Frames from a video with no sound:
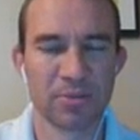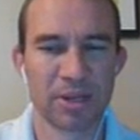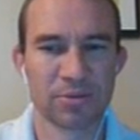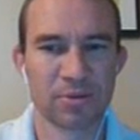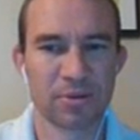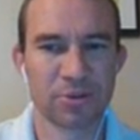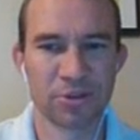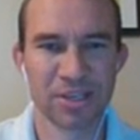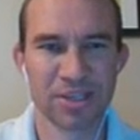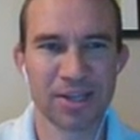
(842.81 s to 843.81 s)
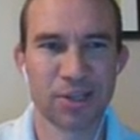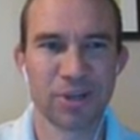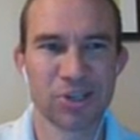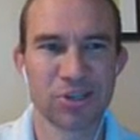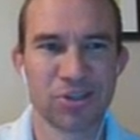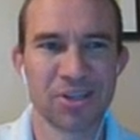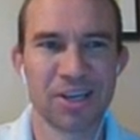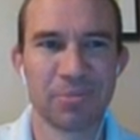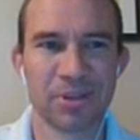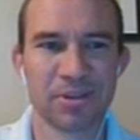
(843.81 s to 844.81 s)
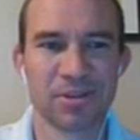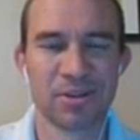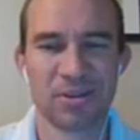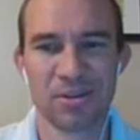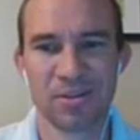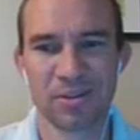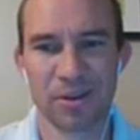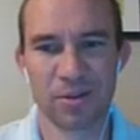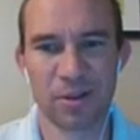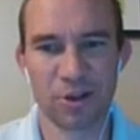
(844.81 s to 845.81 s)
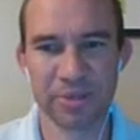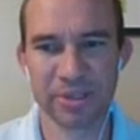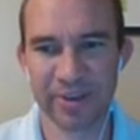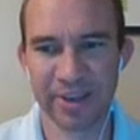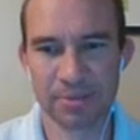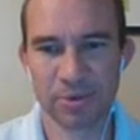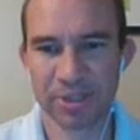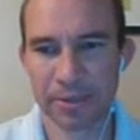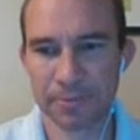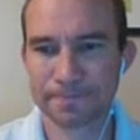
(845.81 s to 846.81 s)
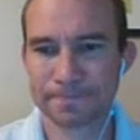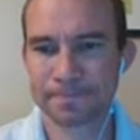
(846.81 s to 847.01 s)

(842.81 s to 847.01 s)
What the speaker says: I'm not sure the exact location just yet, but that'll all be available again.